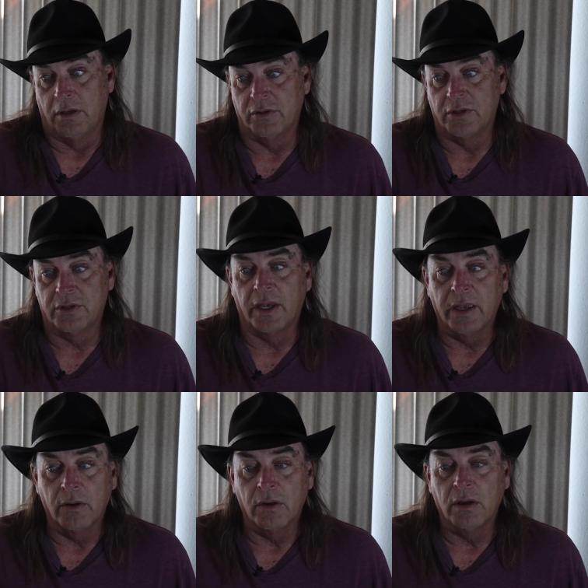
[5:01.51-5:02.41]
you're just
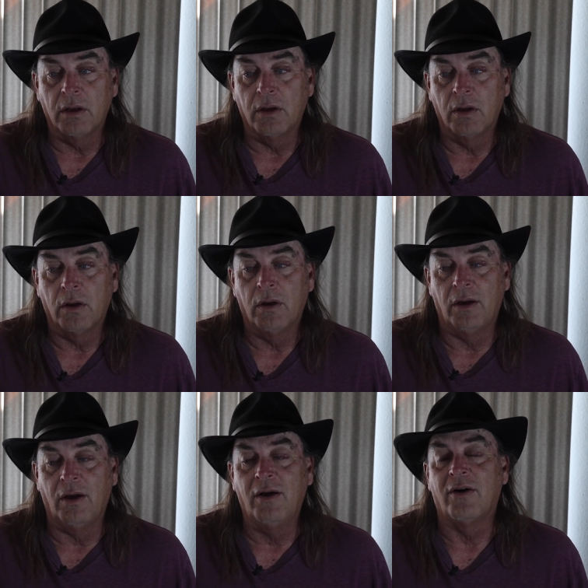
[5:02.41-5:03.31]
like,
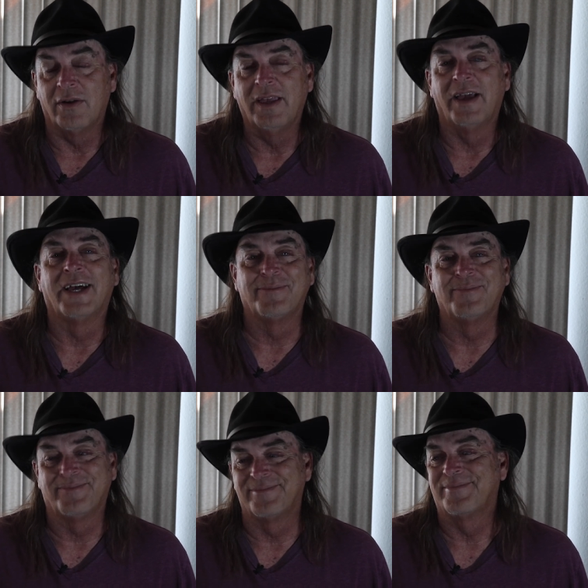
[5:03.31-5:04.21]
oh yeah,
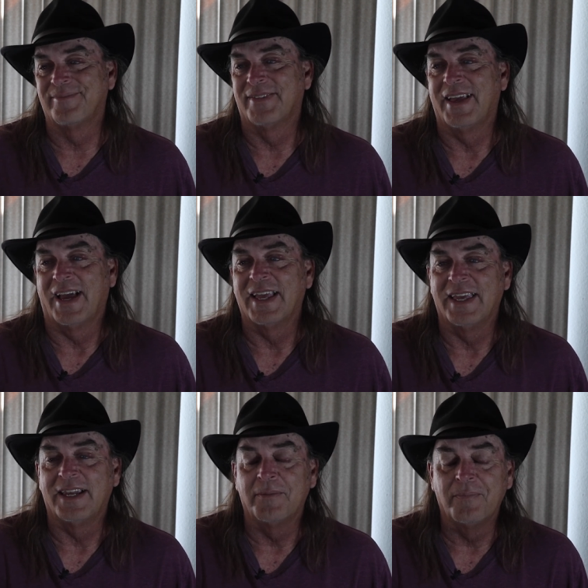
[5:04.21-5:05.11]
I
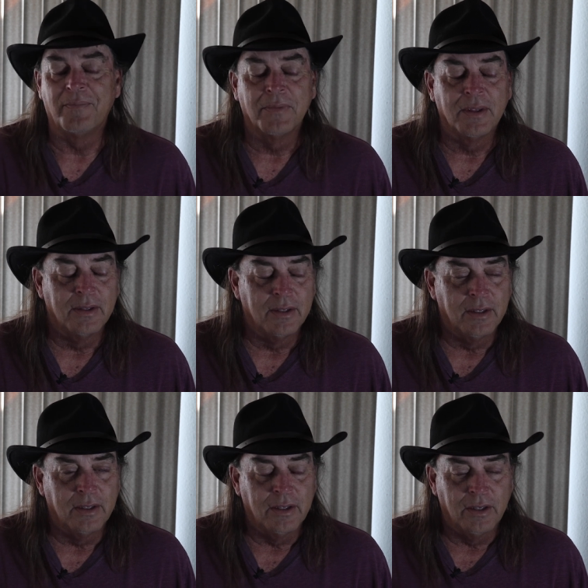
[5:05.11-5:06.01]
get it.
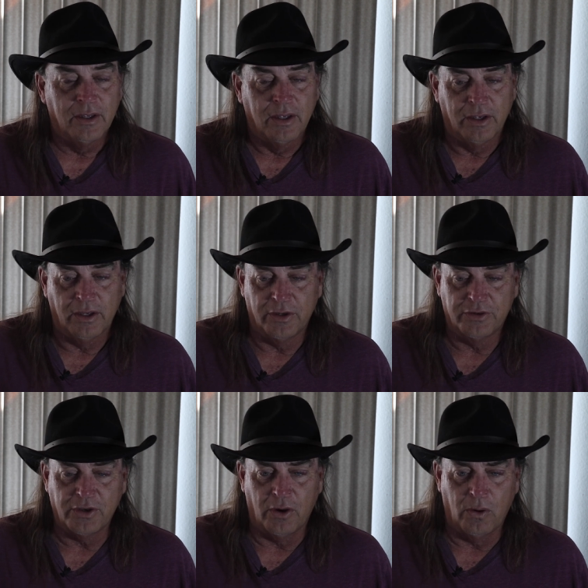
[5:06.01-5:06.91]

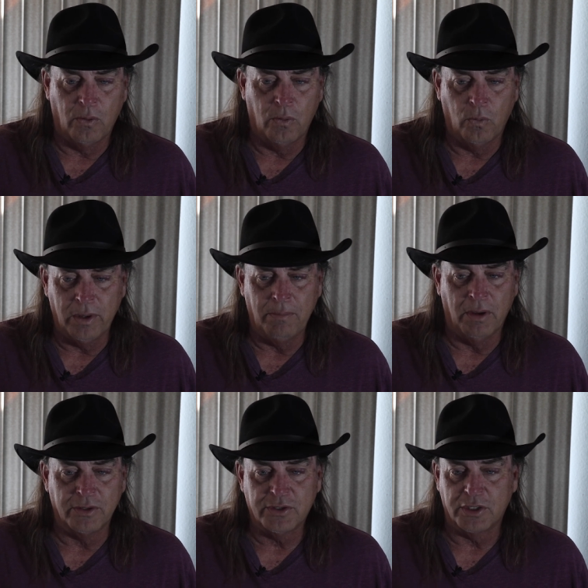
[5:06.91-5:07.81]
So we
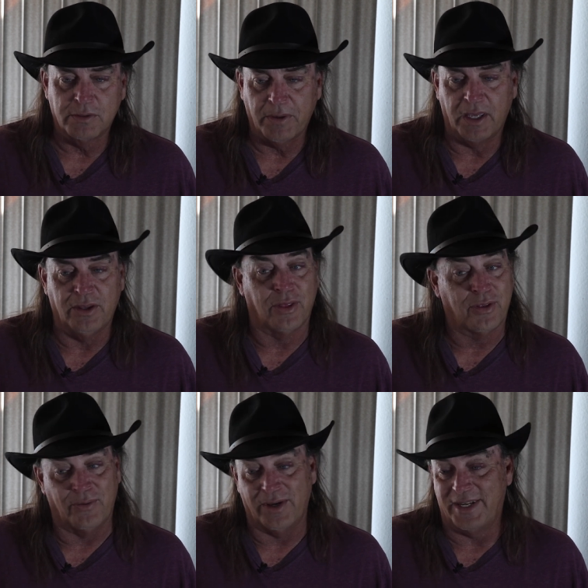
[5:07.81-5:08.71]
must have spent
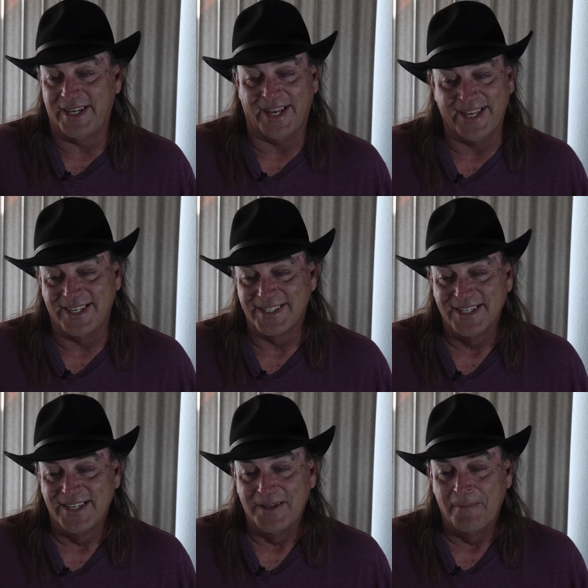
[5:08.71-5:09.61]
3 days,
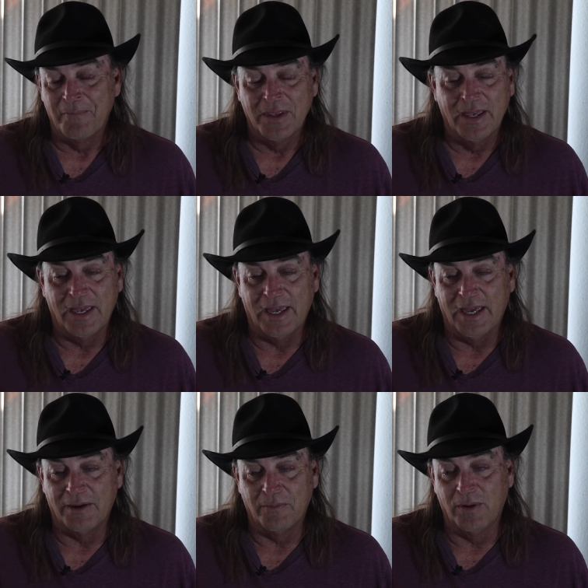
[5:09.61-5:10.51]

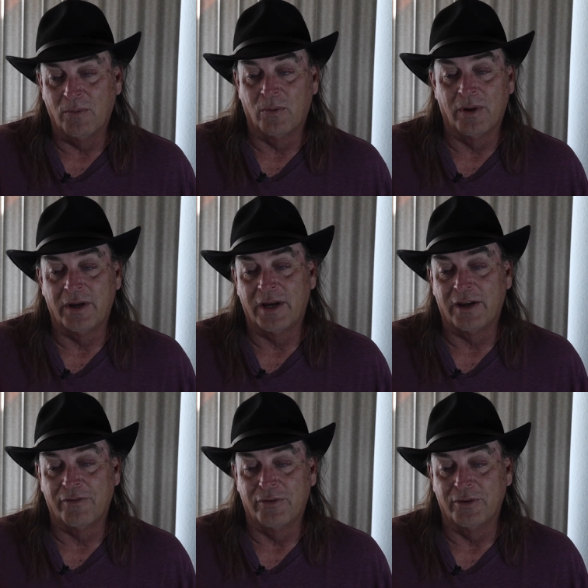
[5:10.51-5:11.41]
and we were running
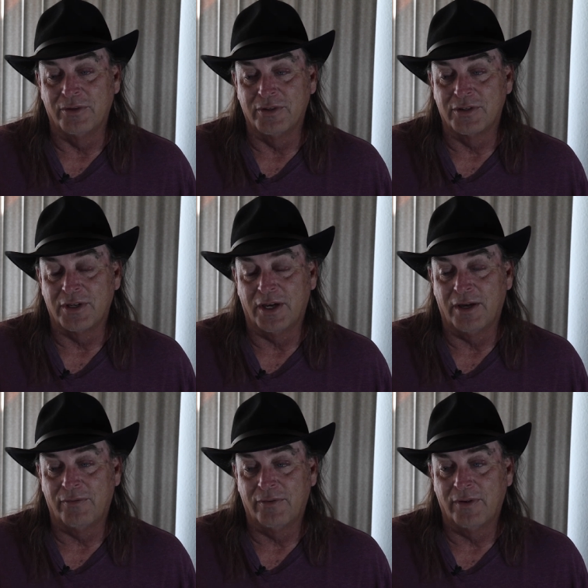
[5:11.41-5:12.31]
out of food and
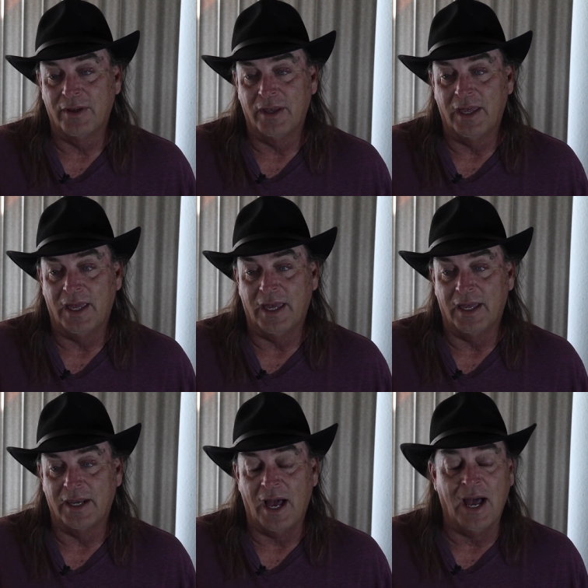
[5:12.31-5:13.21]
stuff.
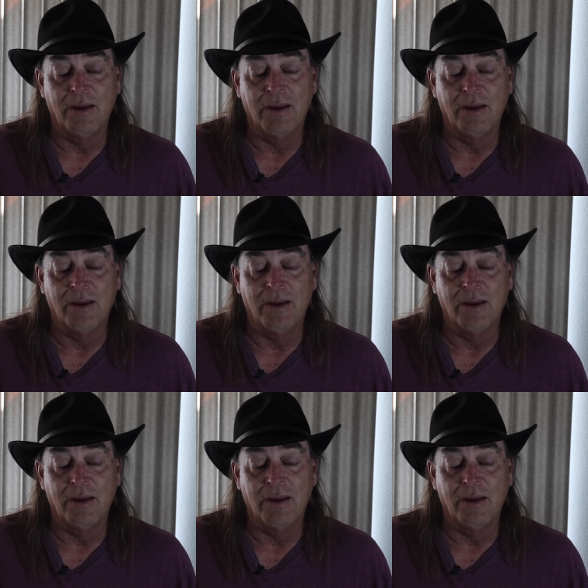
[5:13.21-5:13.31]
And